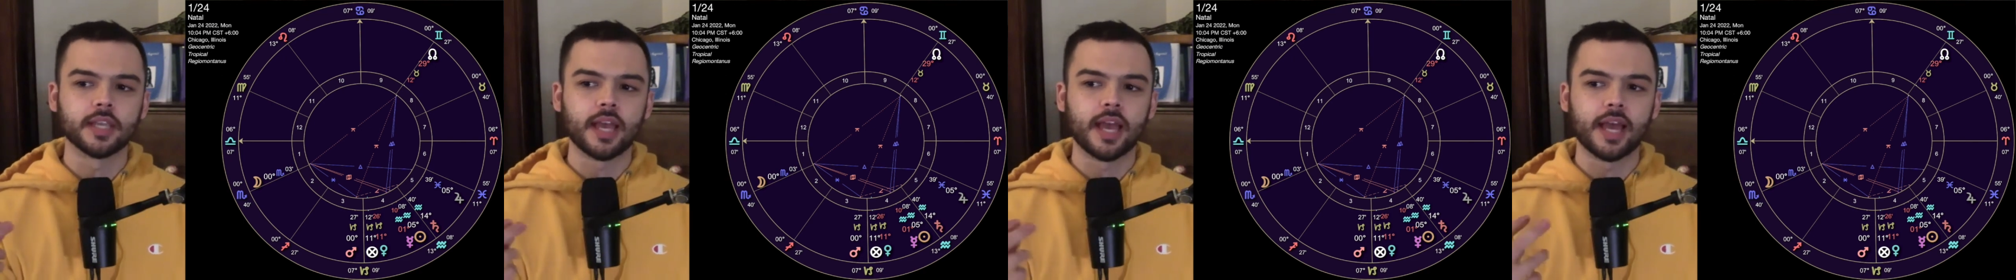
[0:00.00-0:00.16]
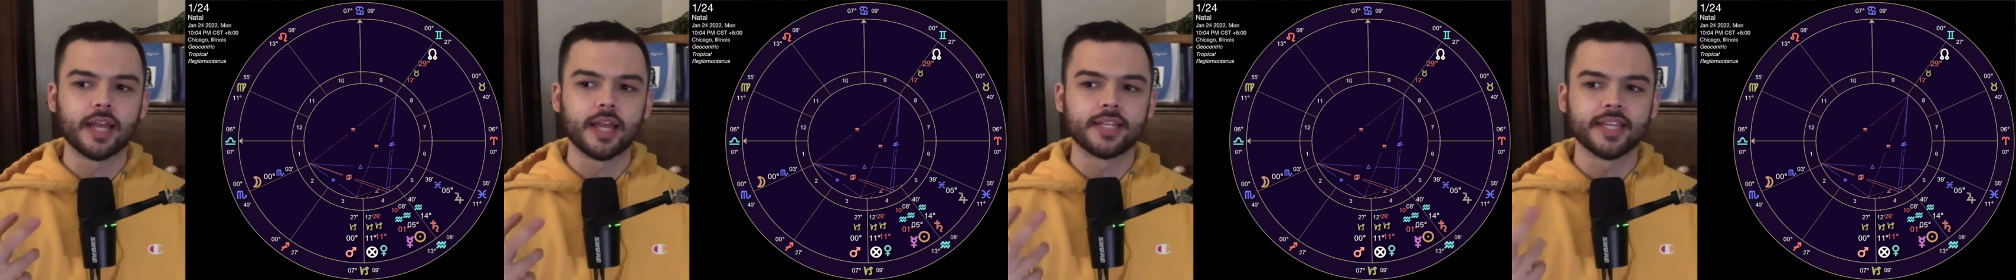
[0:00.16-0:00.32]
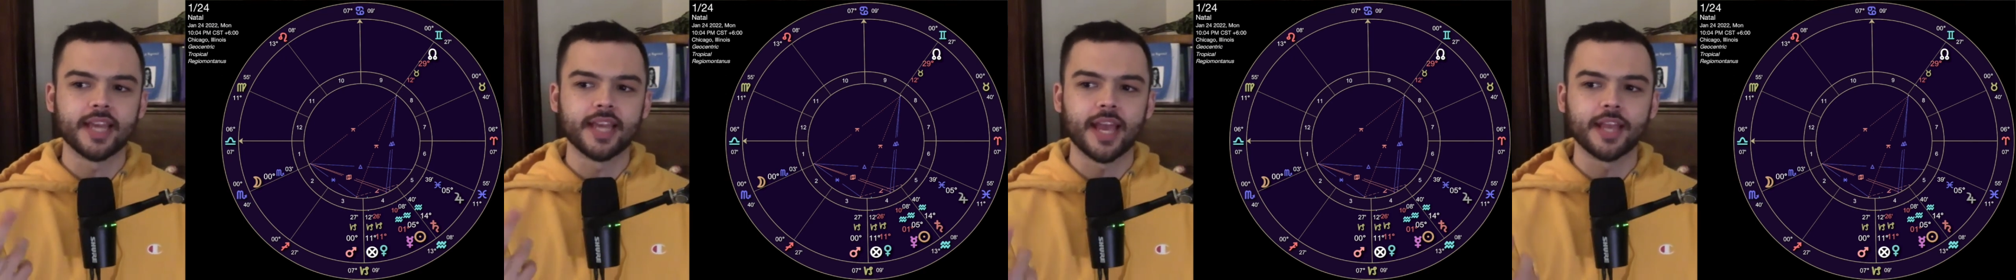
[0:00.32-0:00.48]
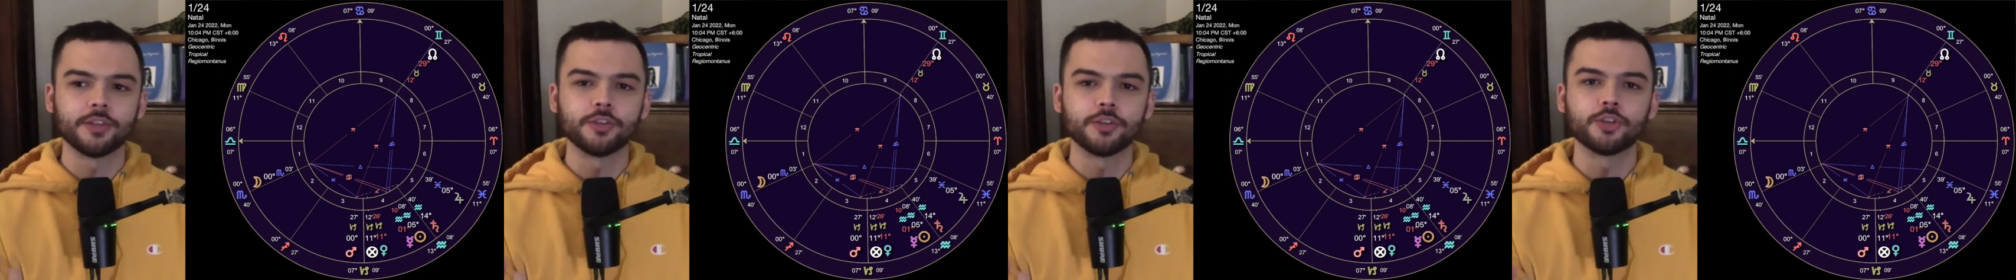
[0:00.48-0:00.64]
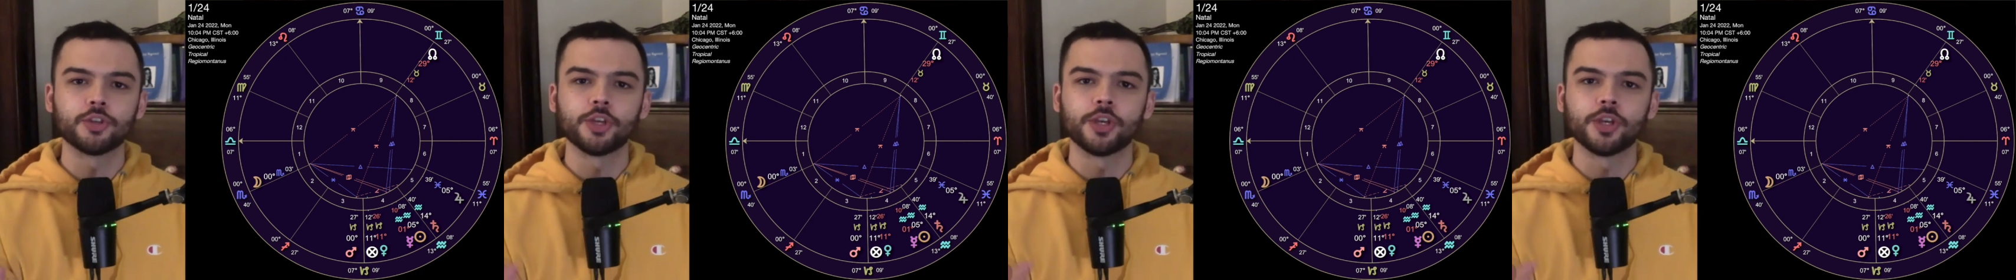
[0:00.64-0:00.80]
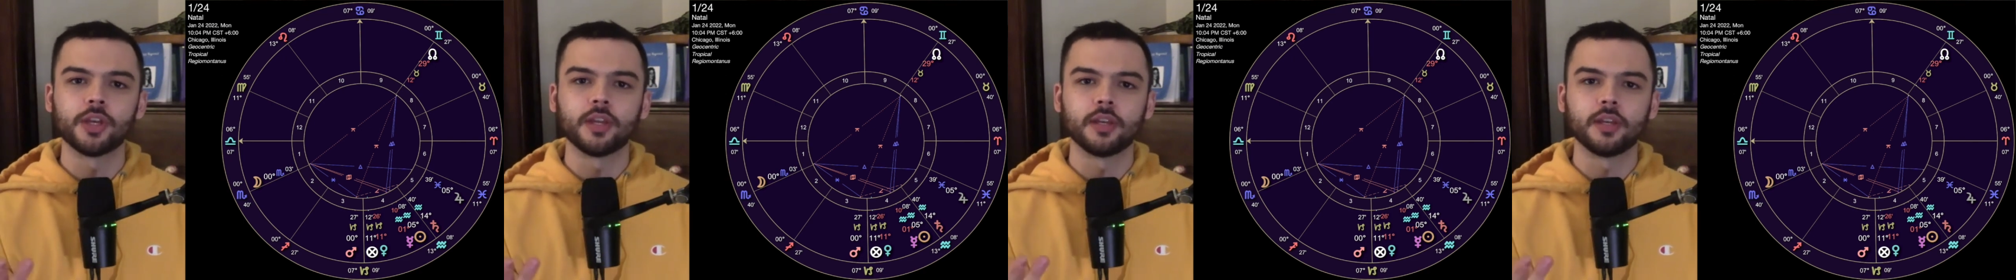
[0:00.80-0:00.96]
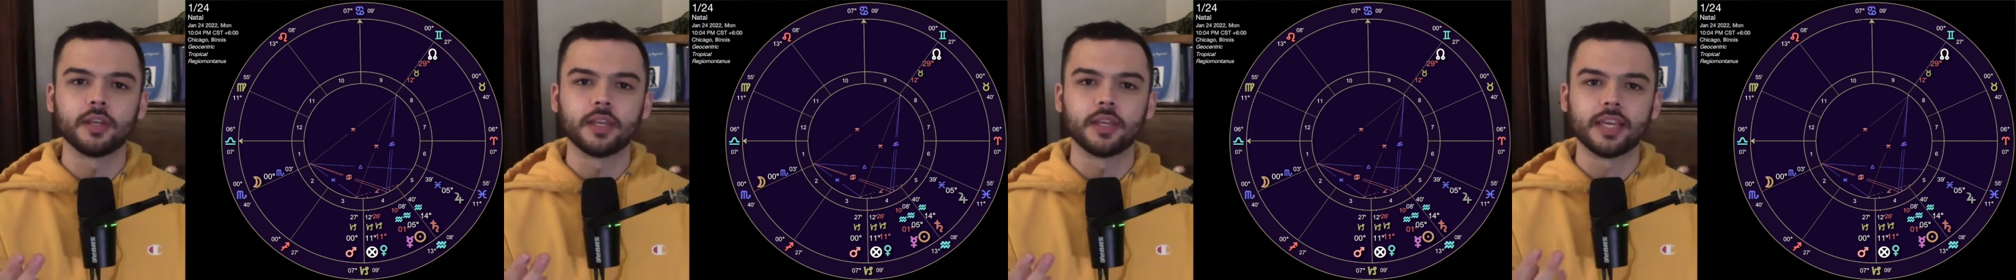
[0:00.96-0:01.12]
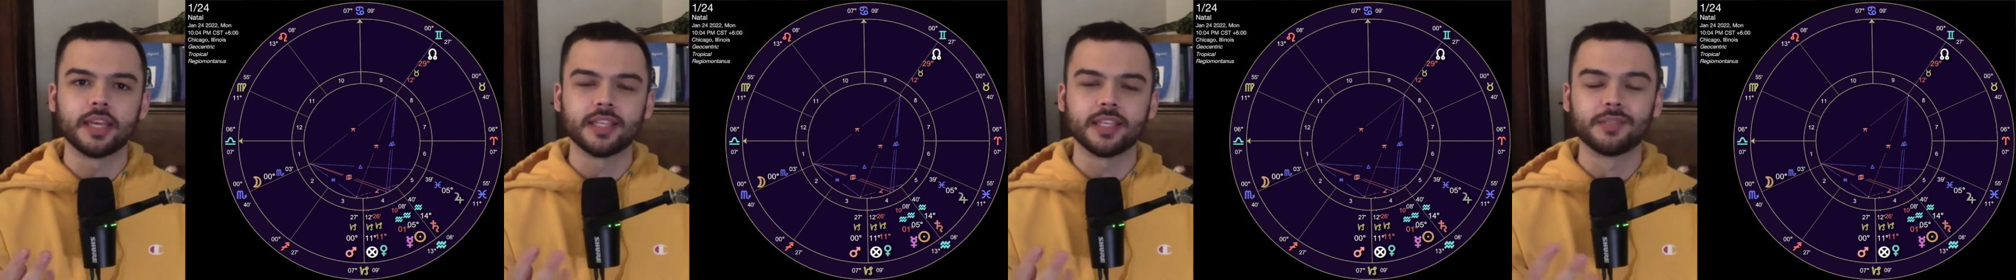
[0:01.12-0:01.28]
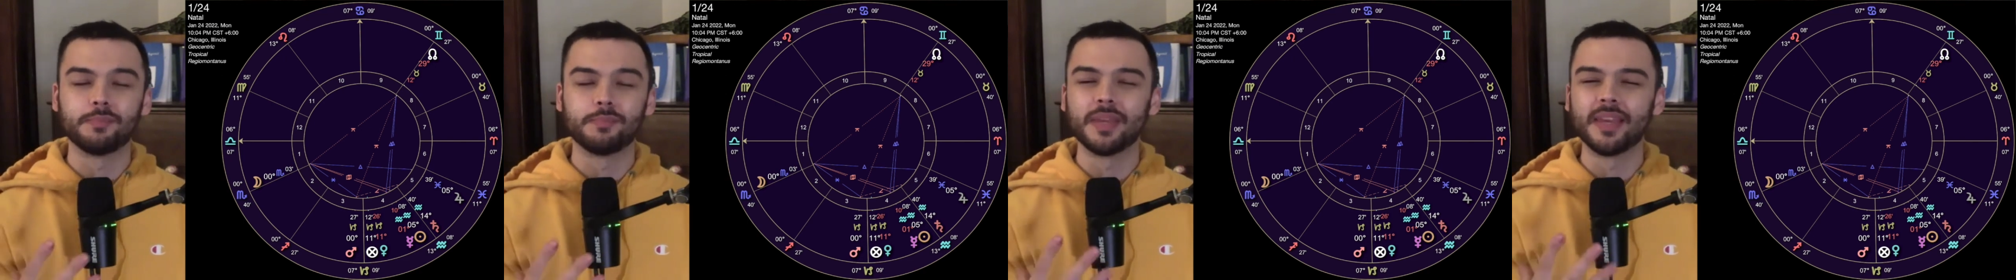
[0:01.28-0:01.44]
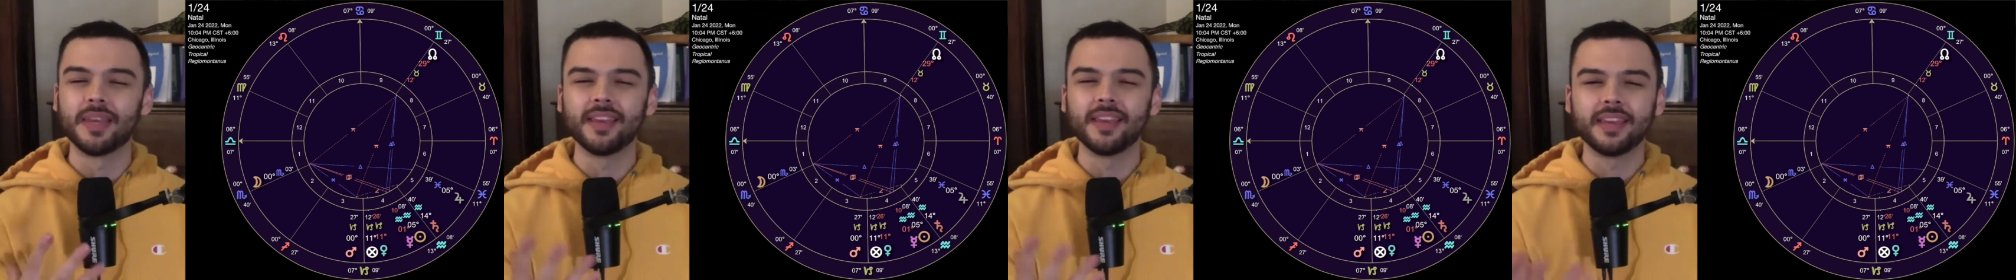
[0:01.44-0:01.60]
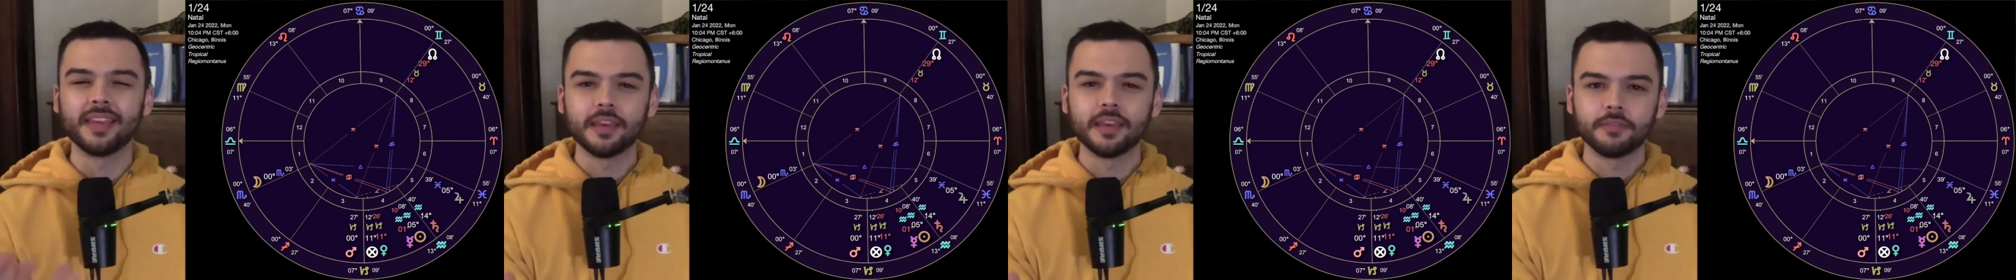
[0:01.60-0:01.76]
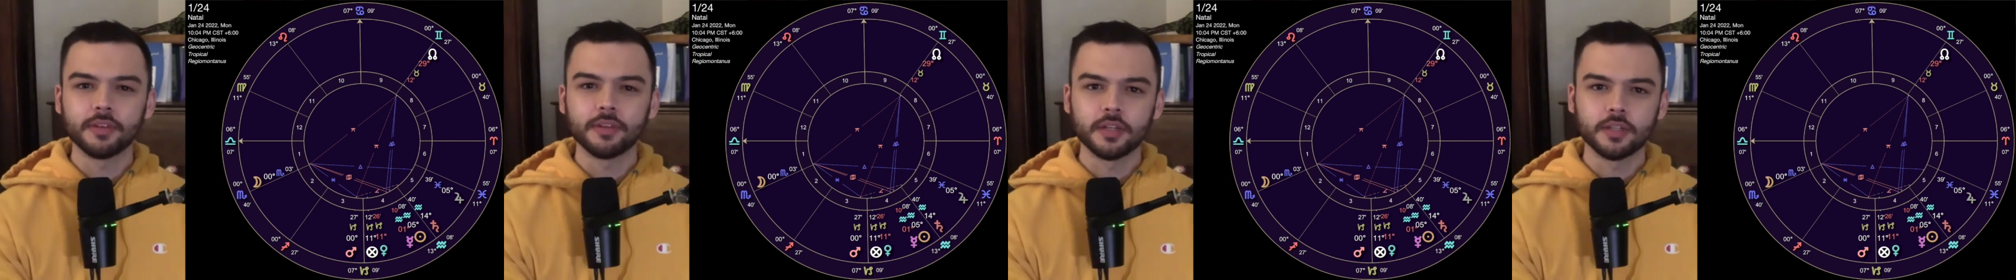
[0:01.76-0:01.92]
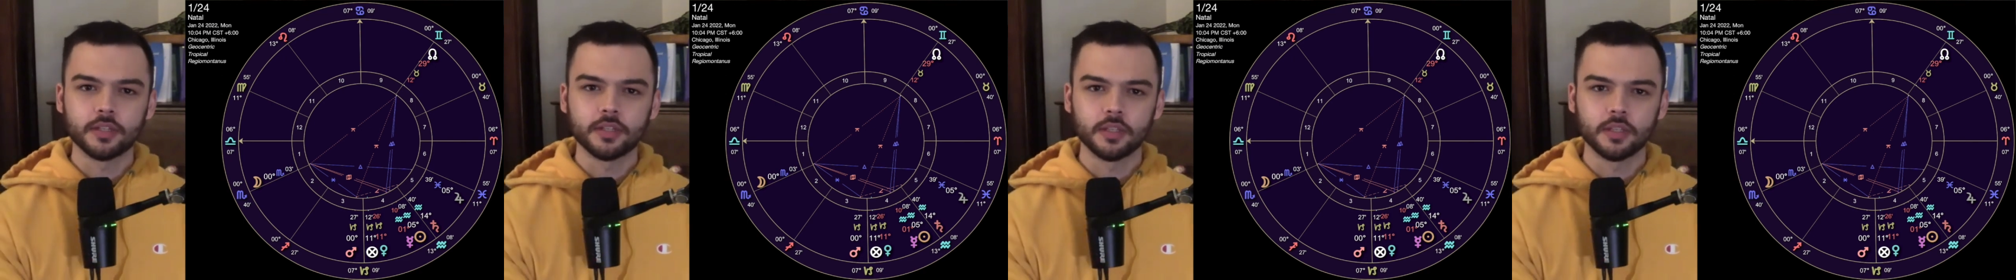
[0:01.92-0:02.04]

attention is being given